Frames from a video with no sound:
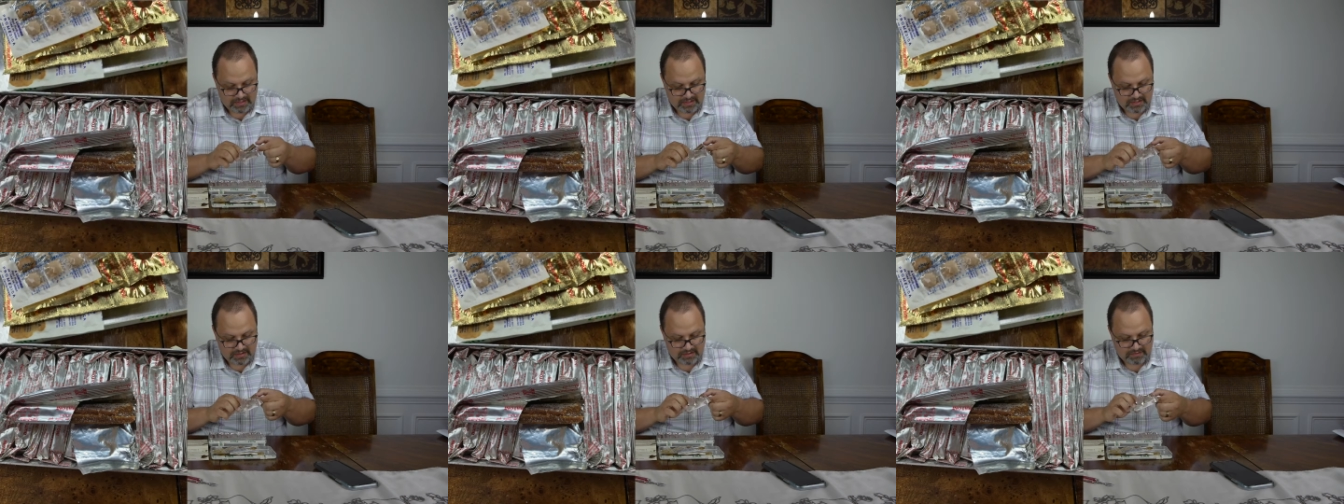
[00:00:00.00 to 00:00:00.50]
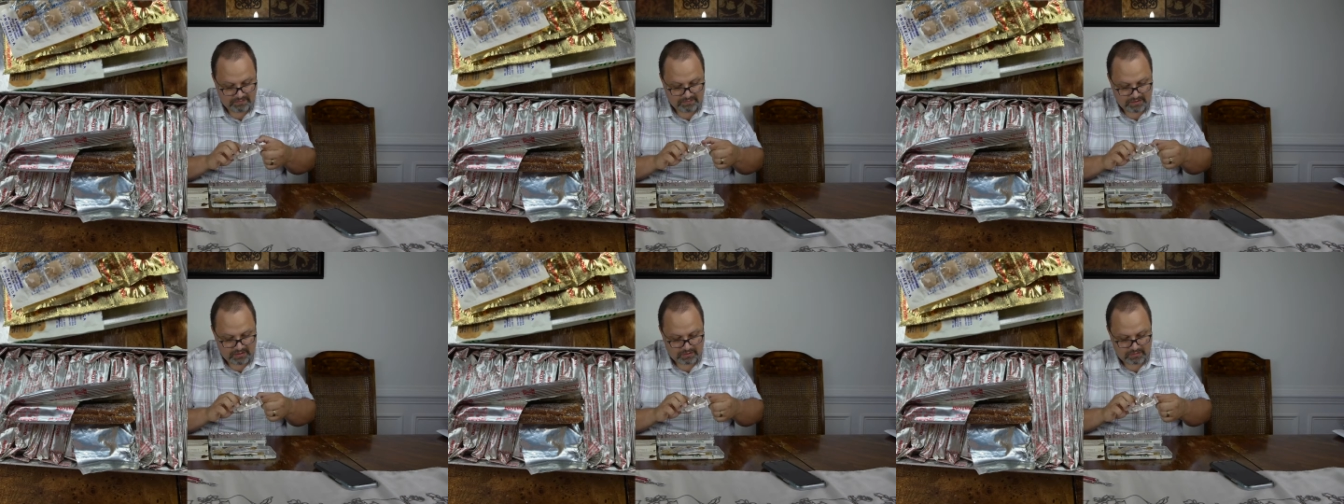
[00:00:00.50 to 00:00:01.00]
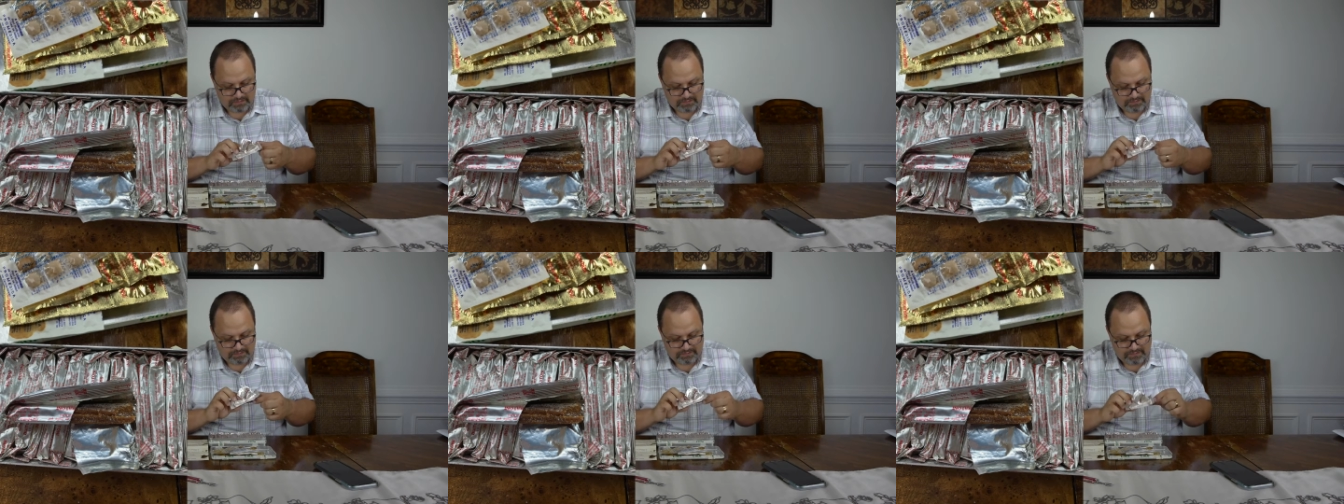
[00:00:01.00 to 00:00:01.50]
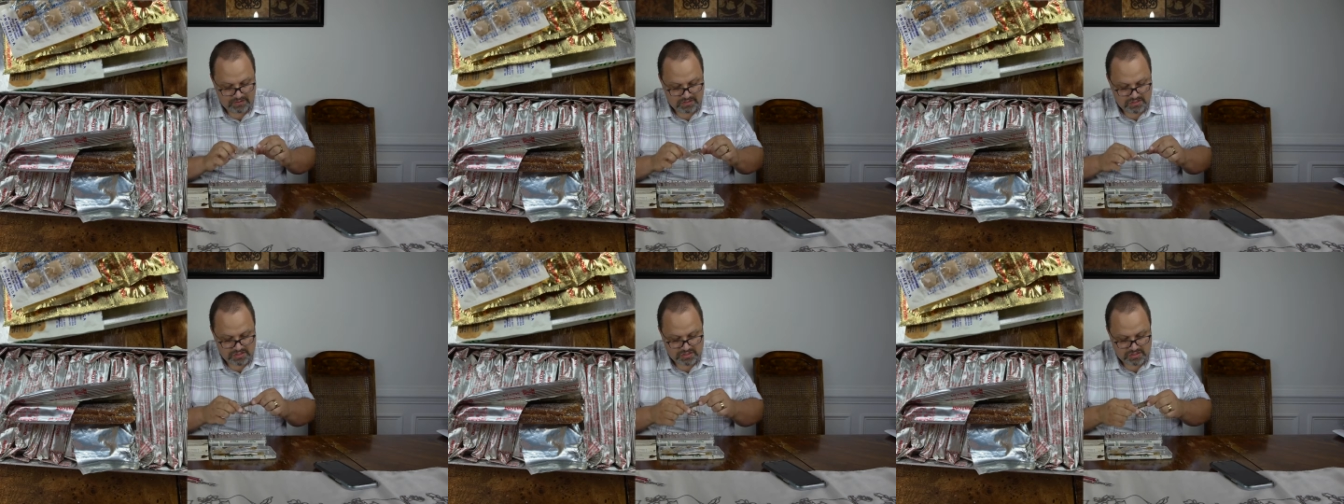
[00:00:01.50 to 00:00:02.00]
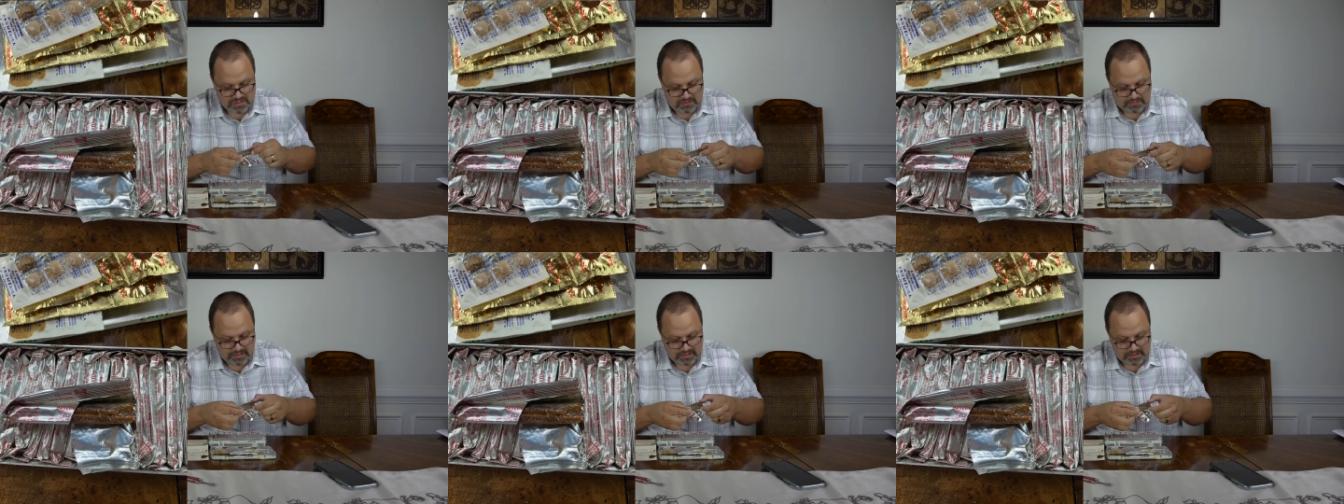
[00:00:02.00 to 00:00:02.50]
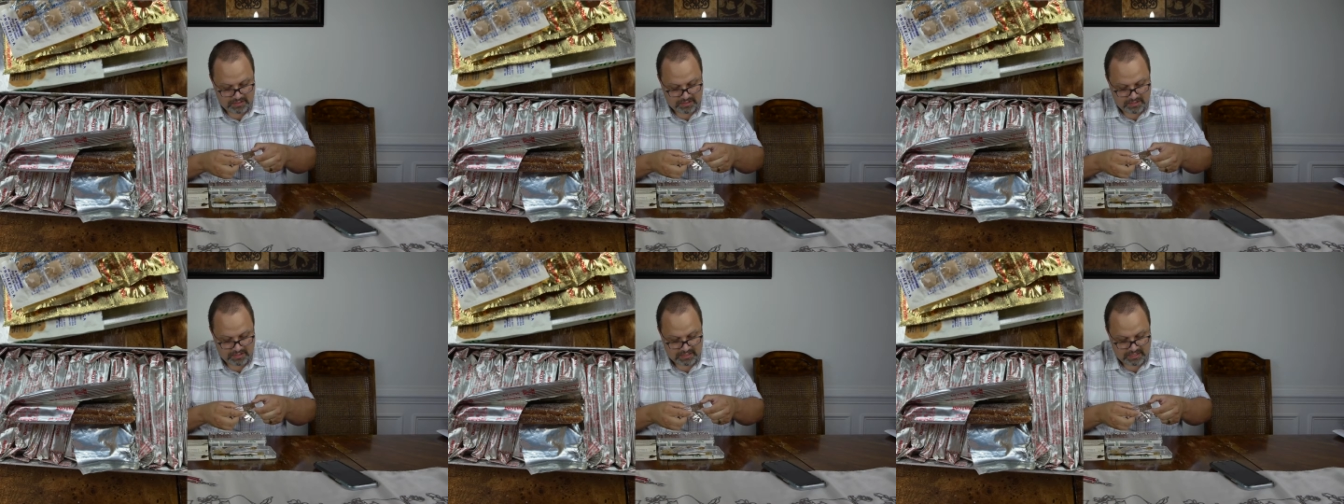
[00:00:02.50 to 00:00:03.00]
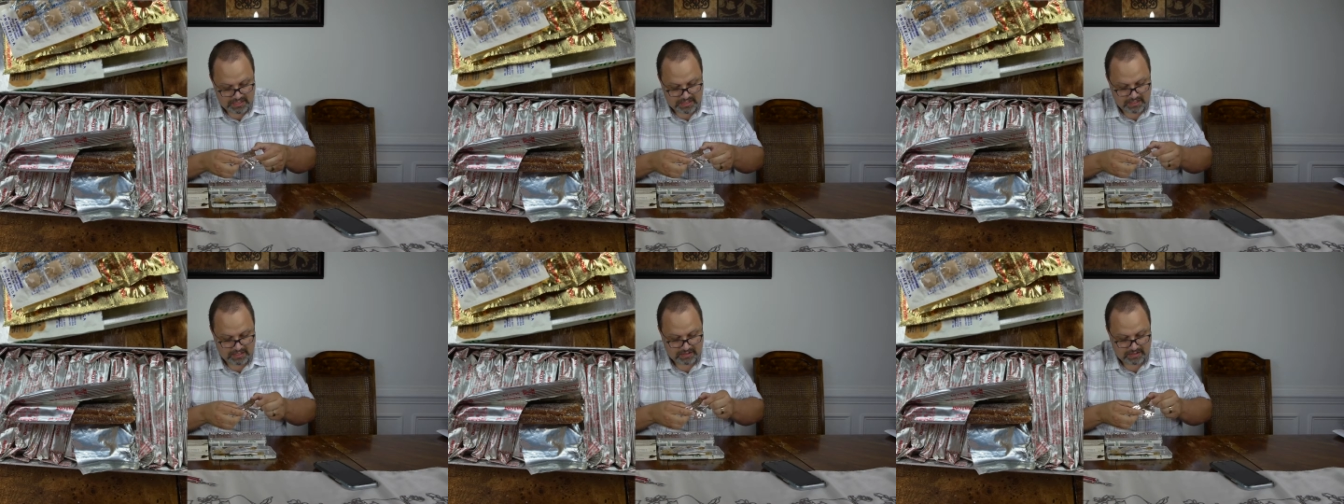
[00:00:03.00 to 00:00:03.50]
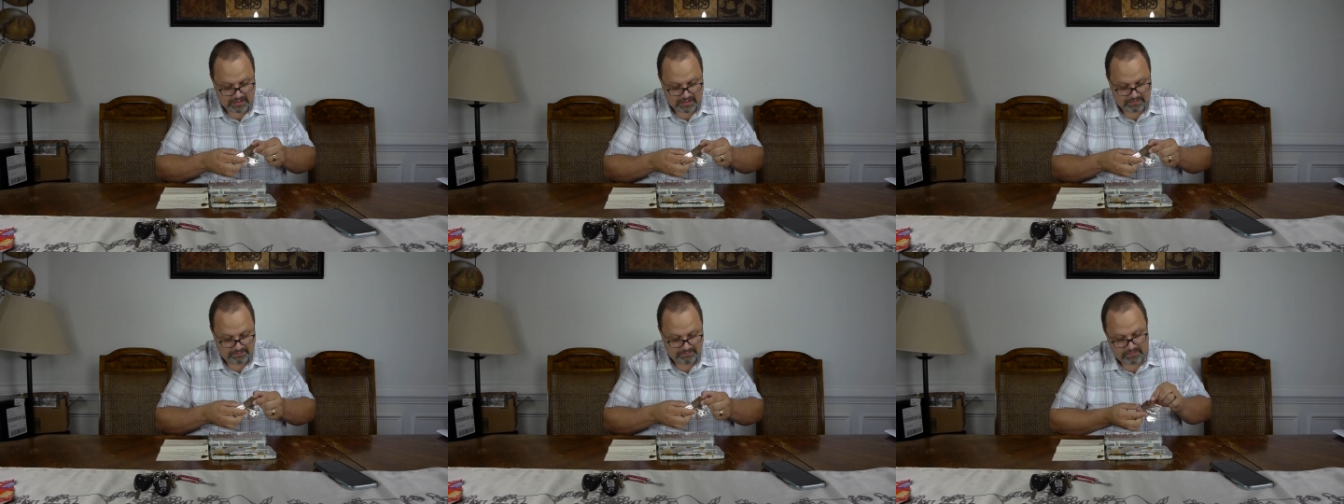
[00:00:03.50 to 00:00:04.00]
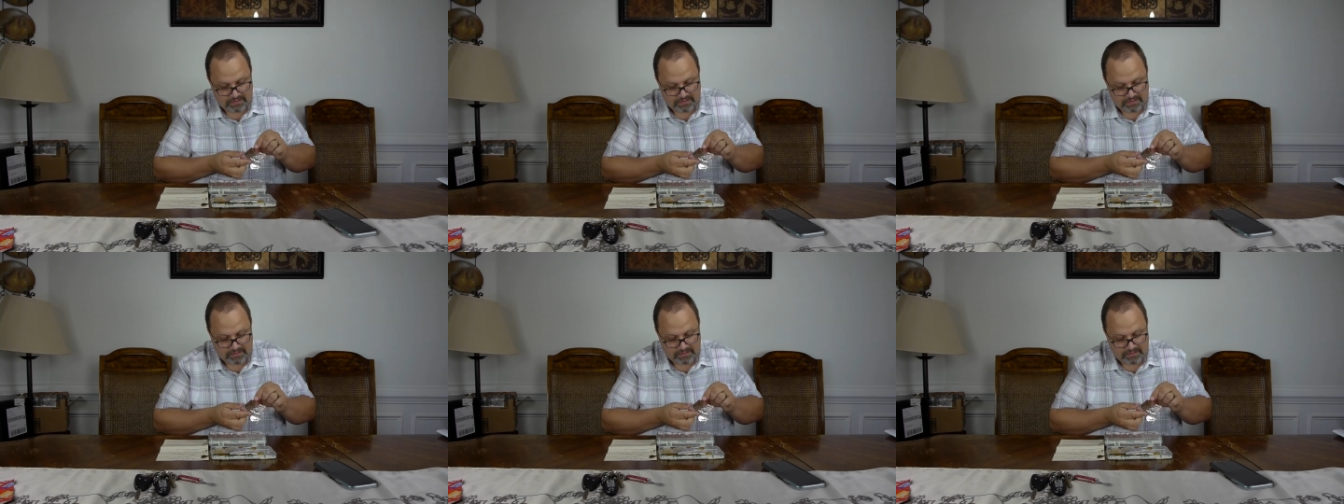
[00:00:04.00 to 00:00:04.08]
mm, little chewy looking thing. Um,